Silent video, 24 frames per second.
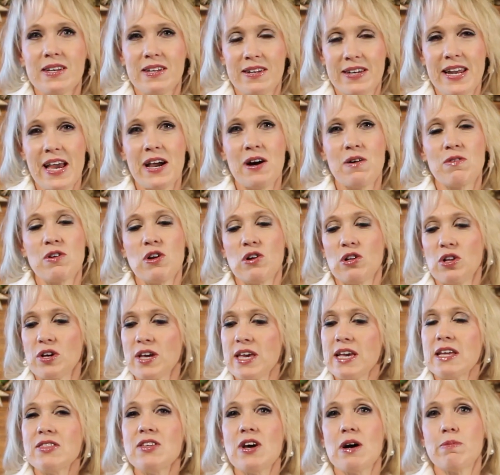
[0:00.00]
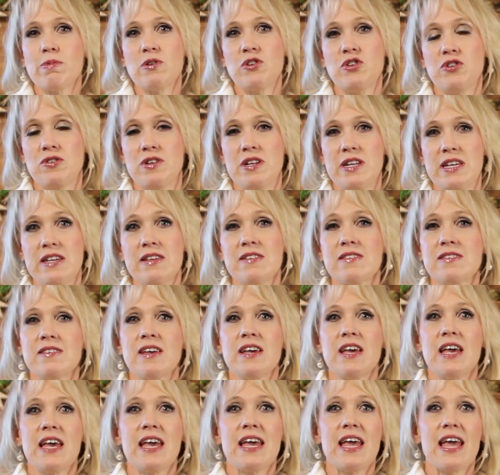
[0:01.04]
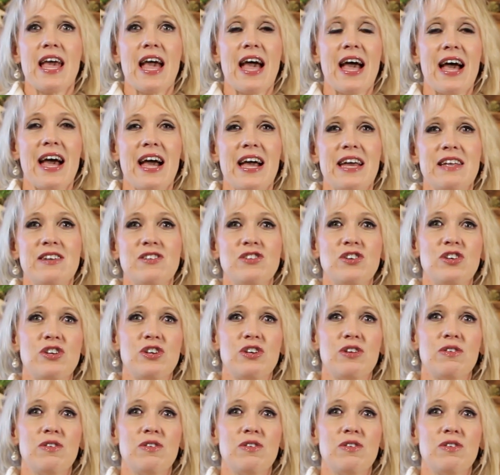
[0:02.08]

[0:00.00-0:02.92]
now you're looking at the opportunities, and